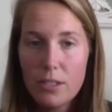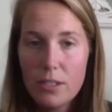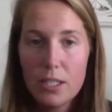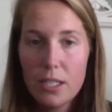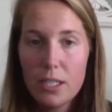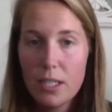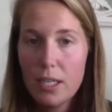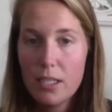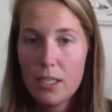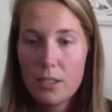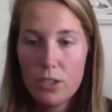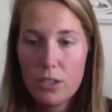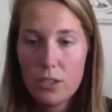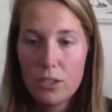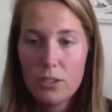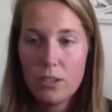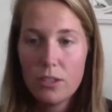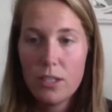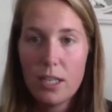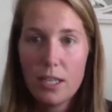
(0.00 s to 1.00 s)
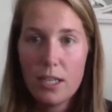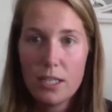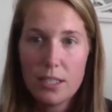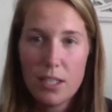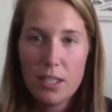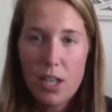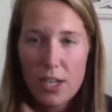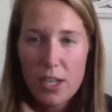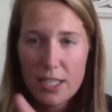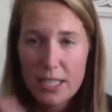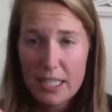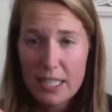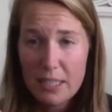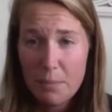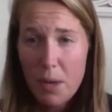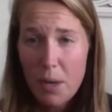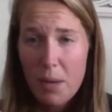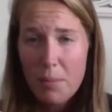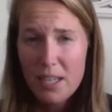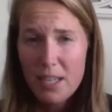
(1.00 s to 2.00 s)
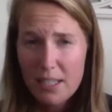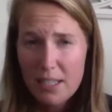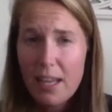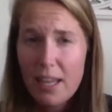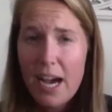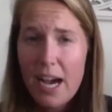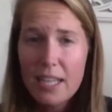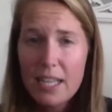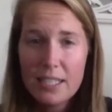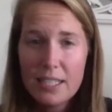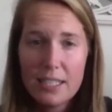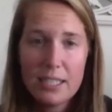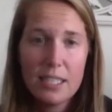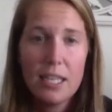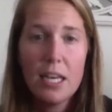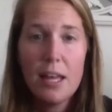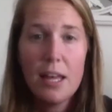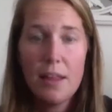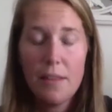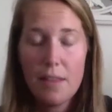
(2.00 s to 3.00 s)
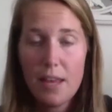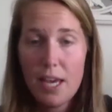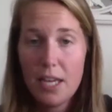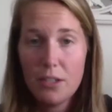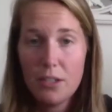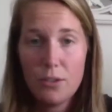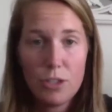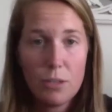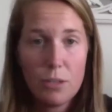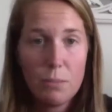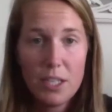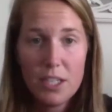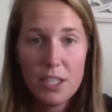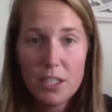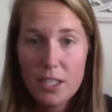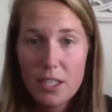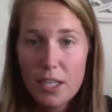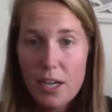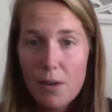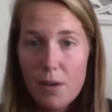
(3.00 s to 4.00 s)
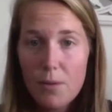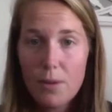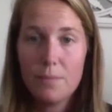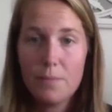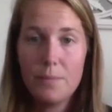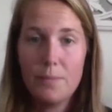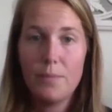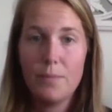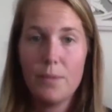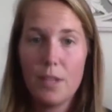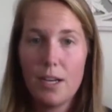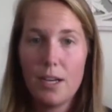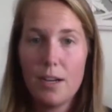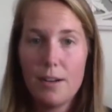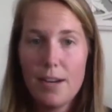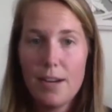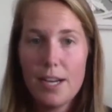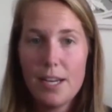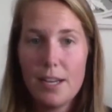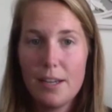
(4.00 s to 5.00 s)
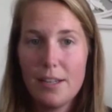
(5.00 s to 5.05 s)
as long as it's probably glass, then you should be good to go. Yeah. All right.